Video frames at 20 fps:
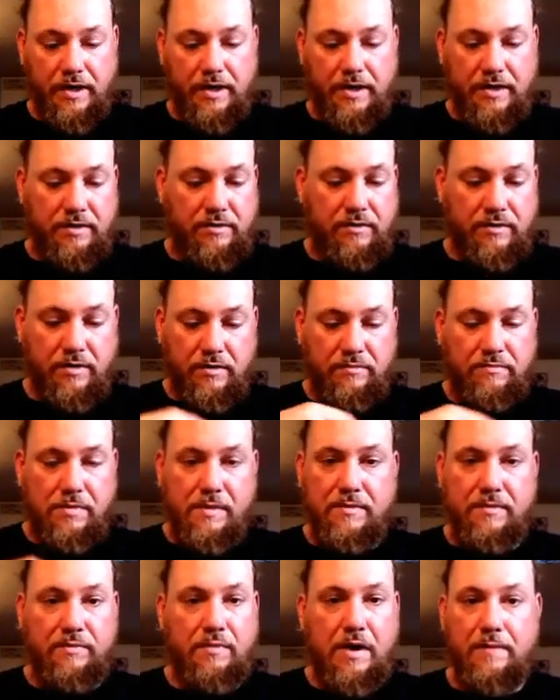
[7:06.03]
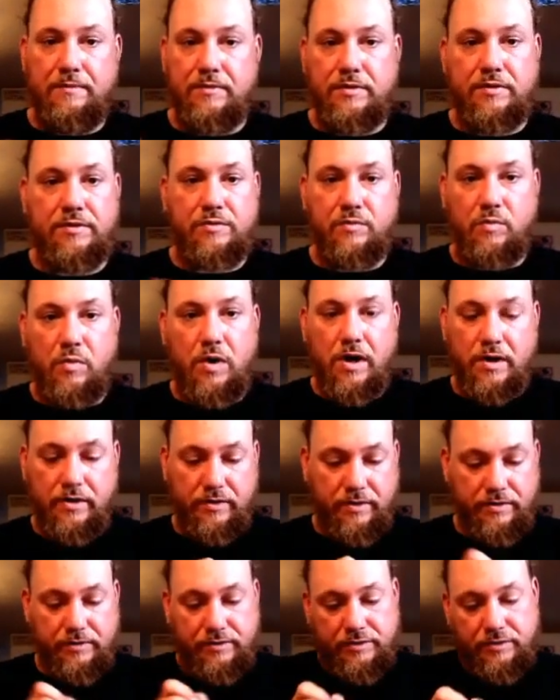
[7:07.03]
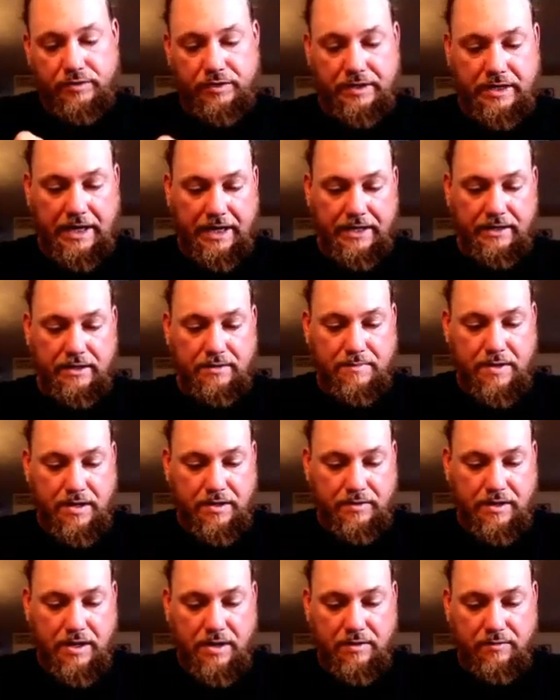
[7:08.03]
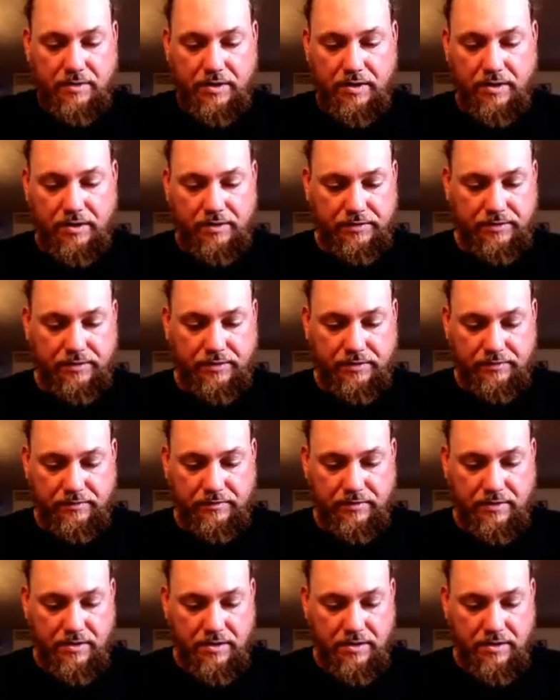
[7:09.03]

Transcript: and maybe wrapping you some wire in so it can't come out that way also.